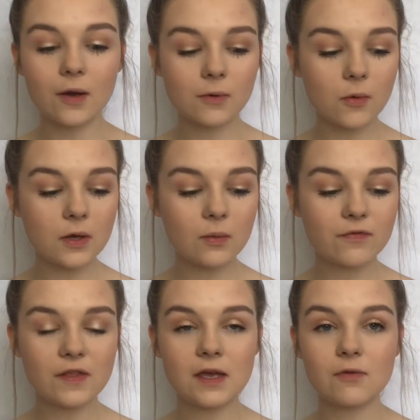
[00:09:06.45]
I'm going
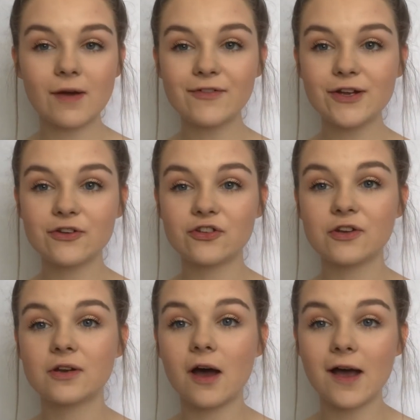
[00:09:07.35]
with the
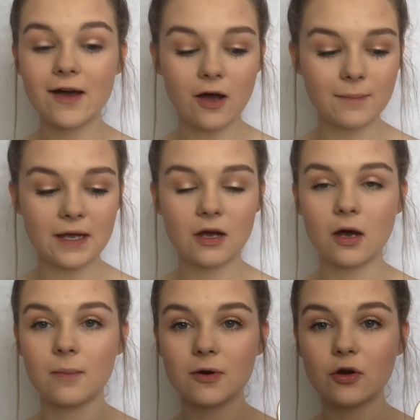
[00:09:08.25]
Revolution I Heart
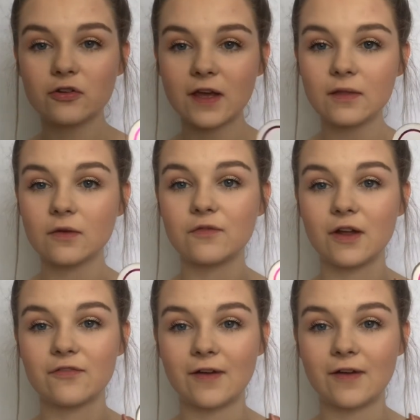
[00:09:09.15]
Makeup Goddess of Love